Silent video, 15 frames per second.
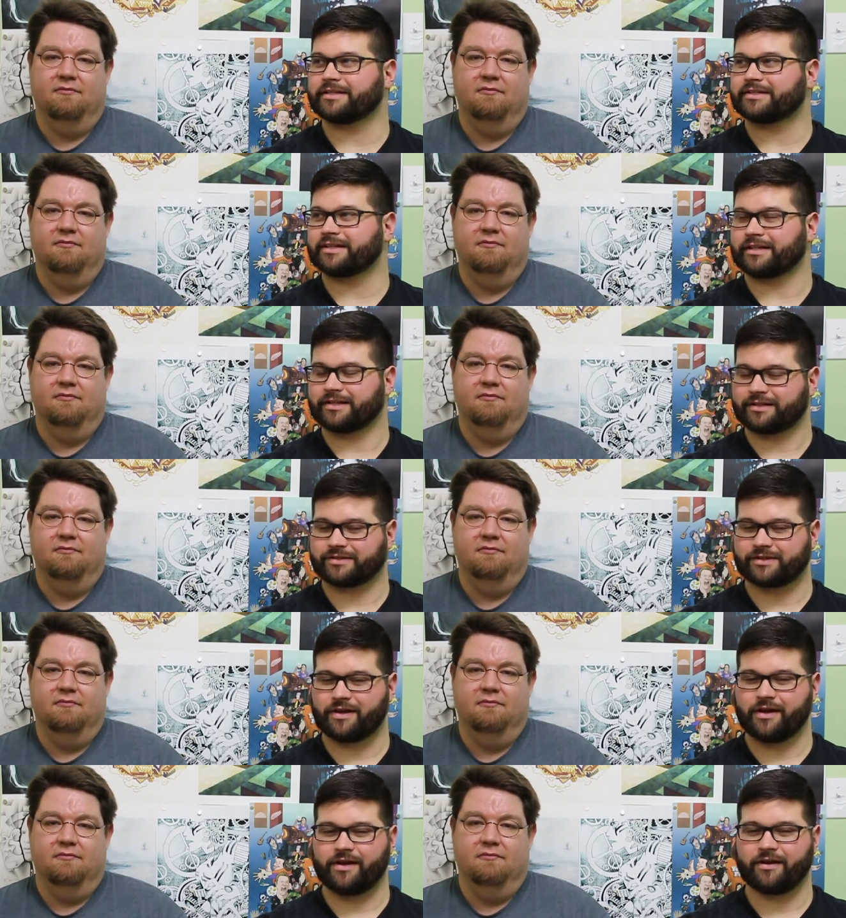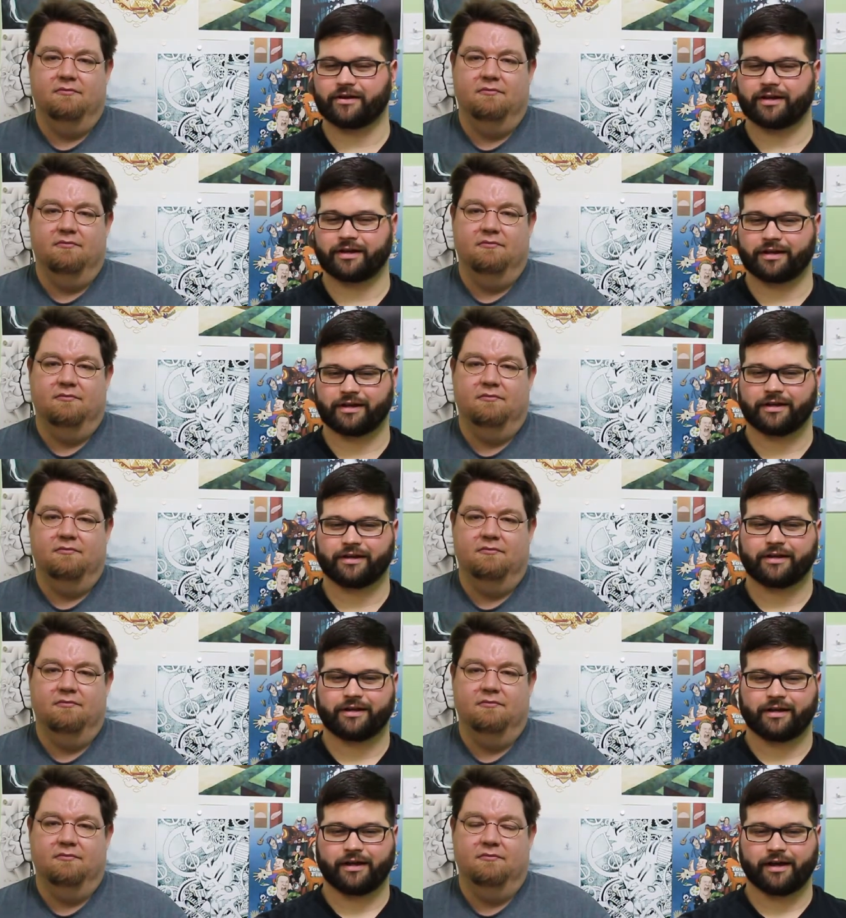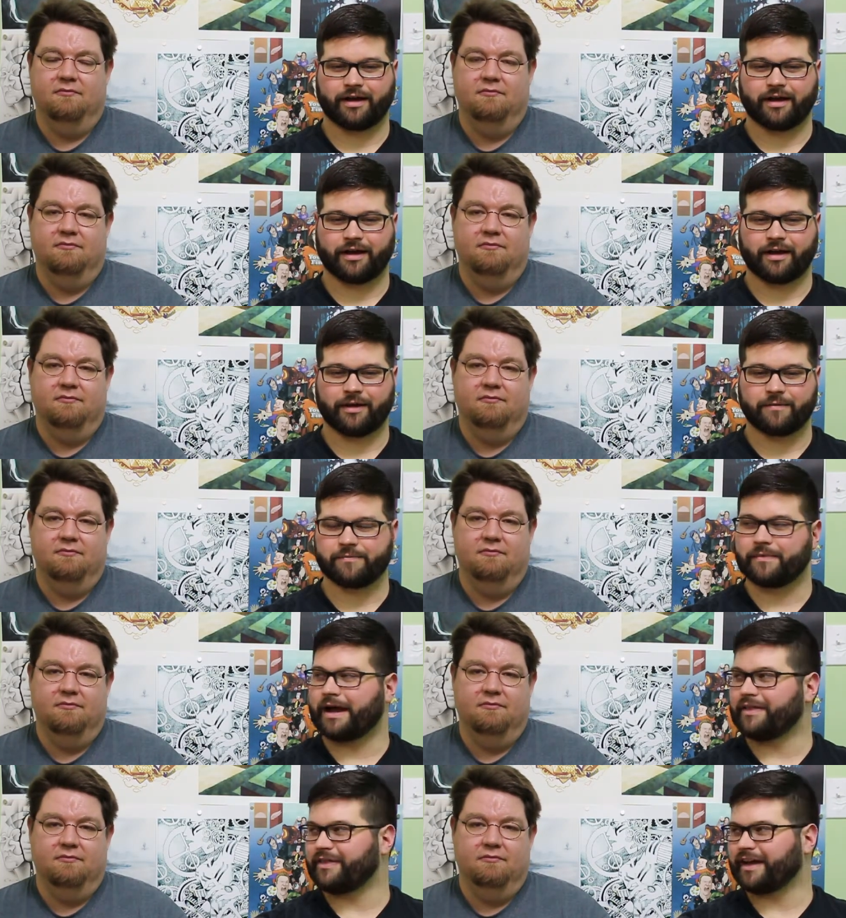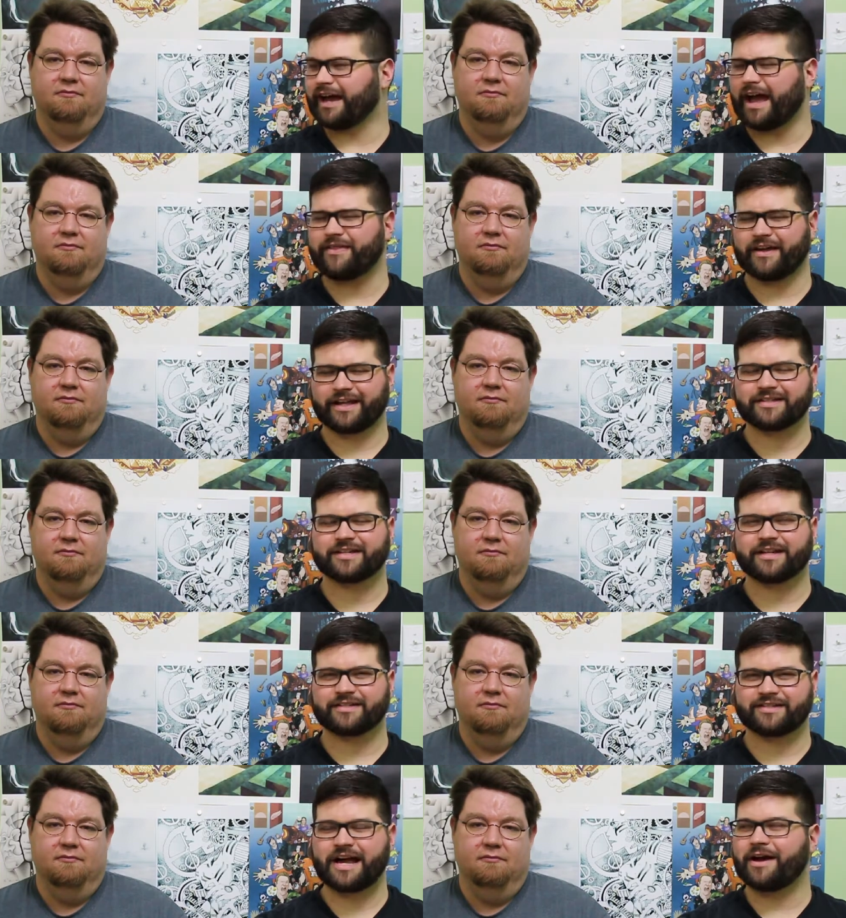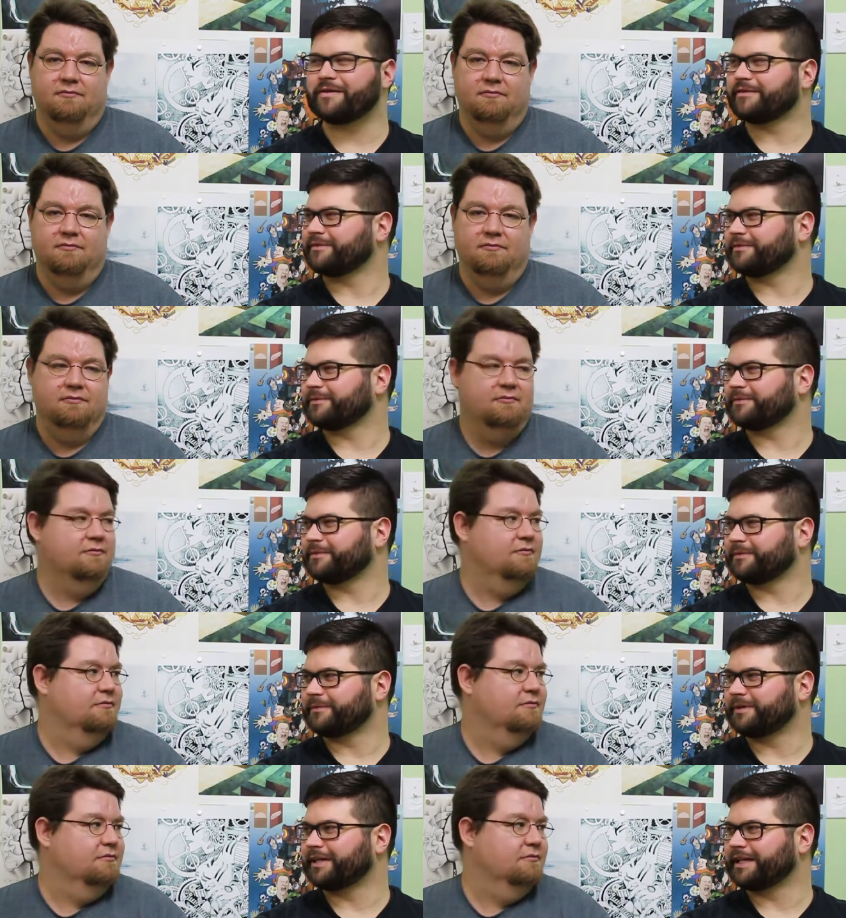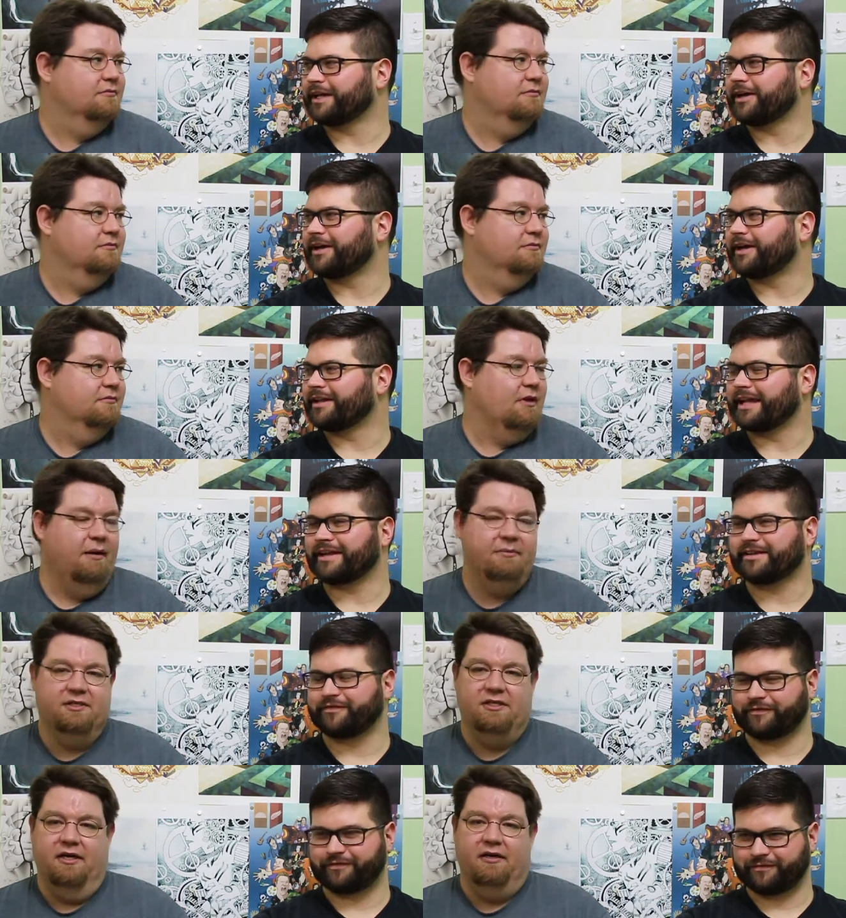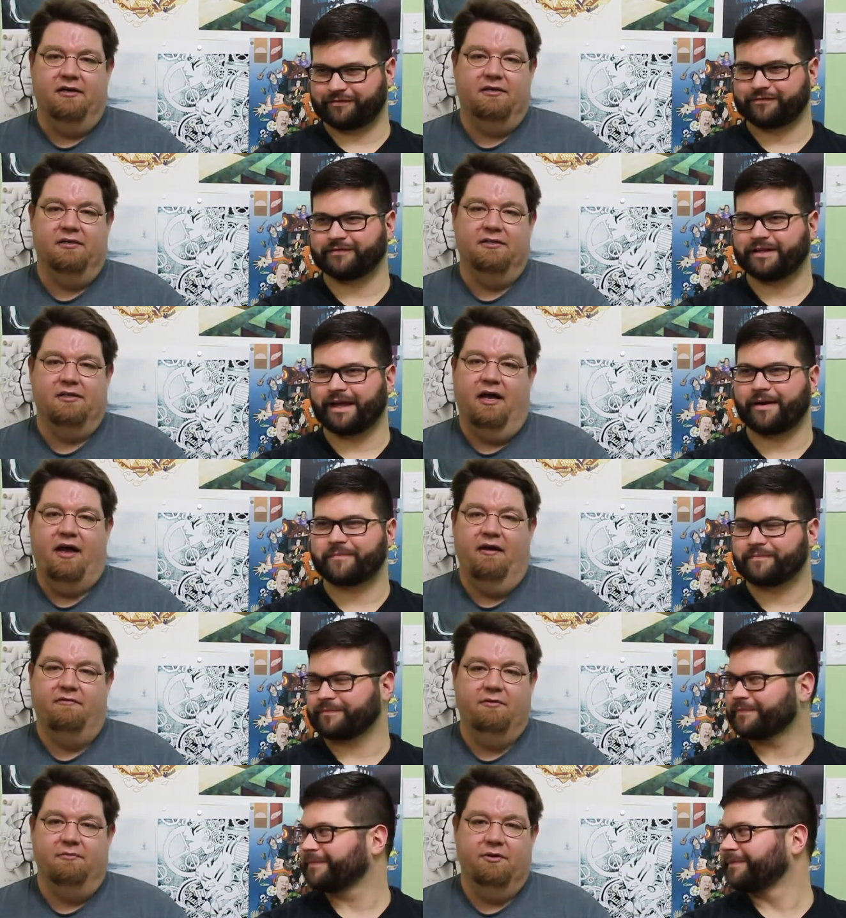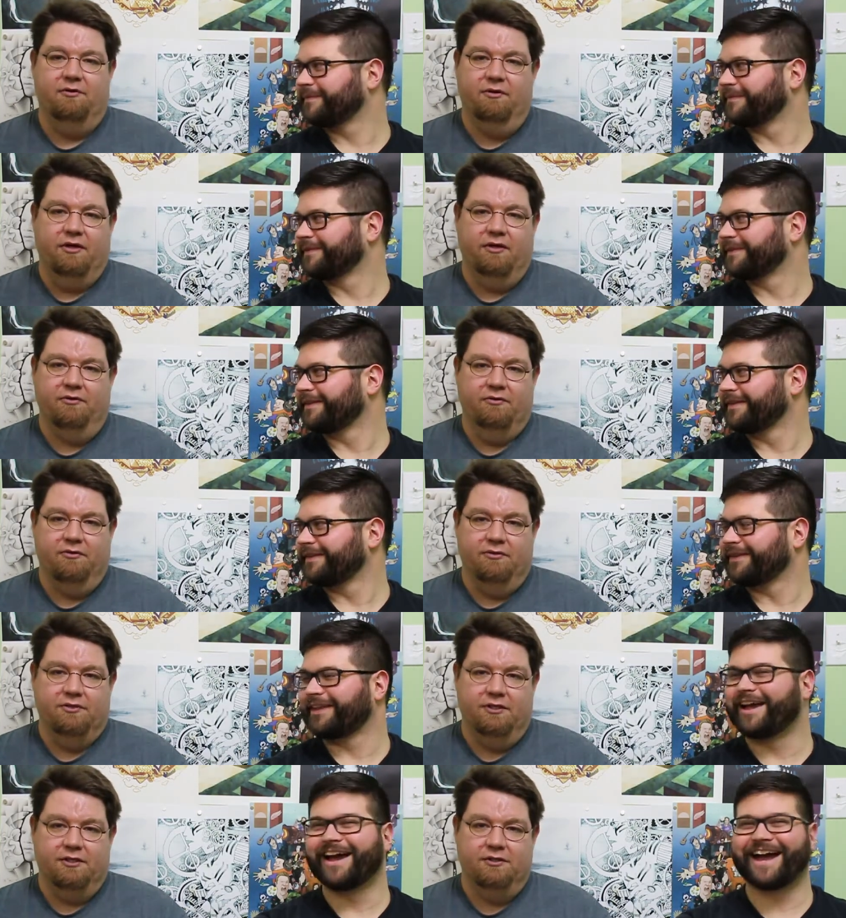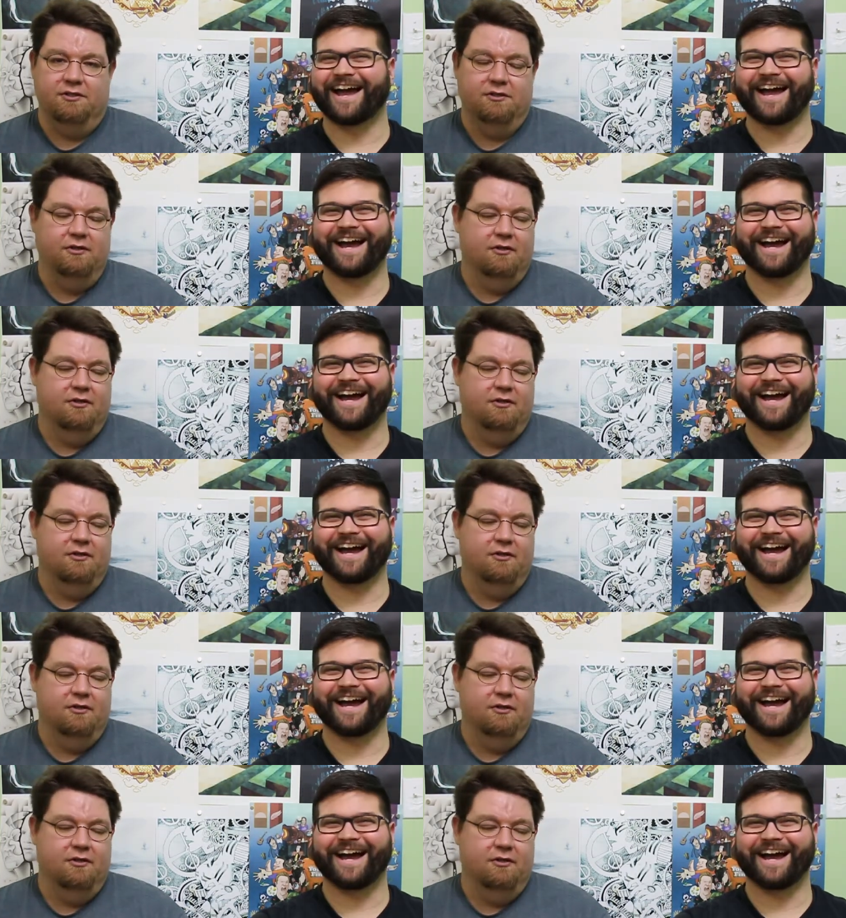Speaker 1: listening to the song, and um, I think I think it's going to sound really good. Like I'm excited because yeah. I
Speaker 2: haven't been doing either of those things,